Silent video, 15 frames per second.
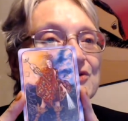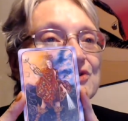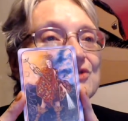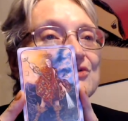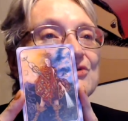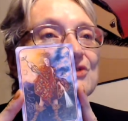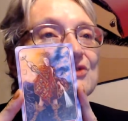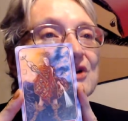
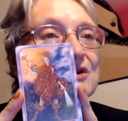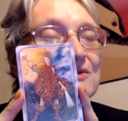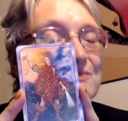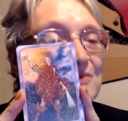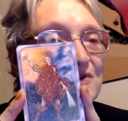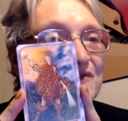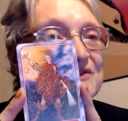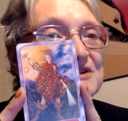You are a
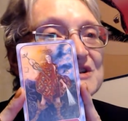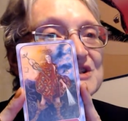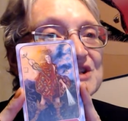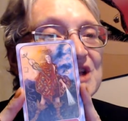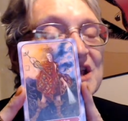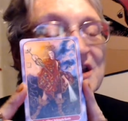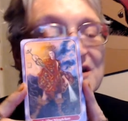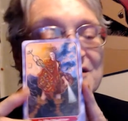mover and
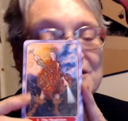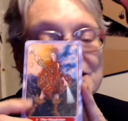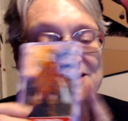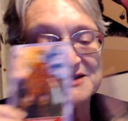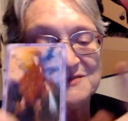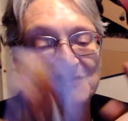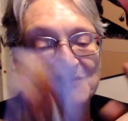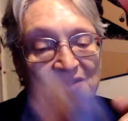shaker
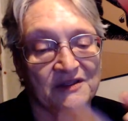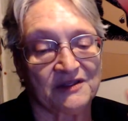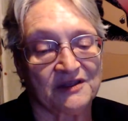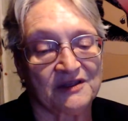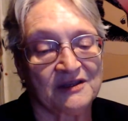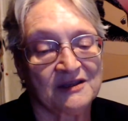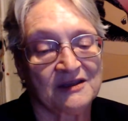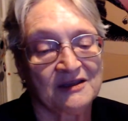this month
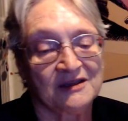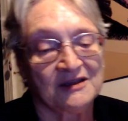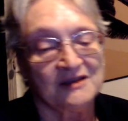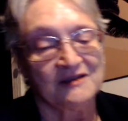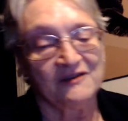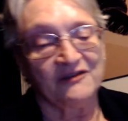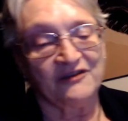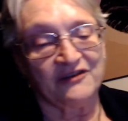
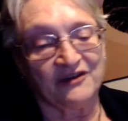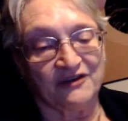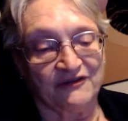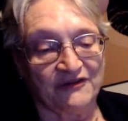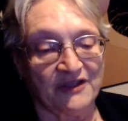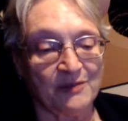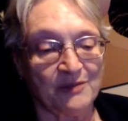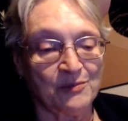for
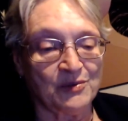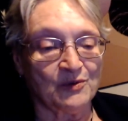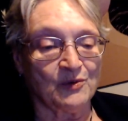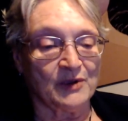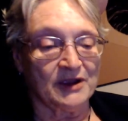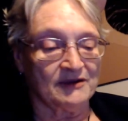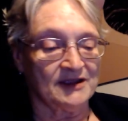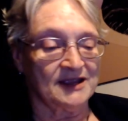
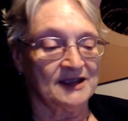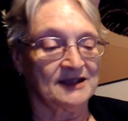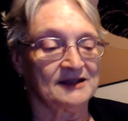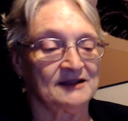February.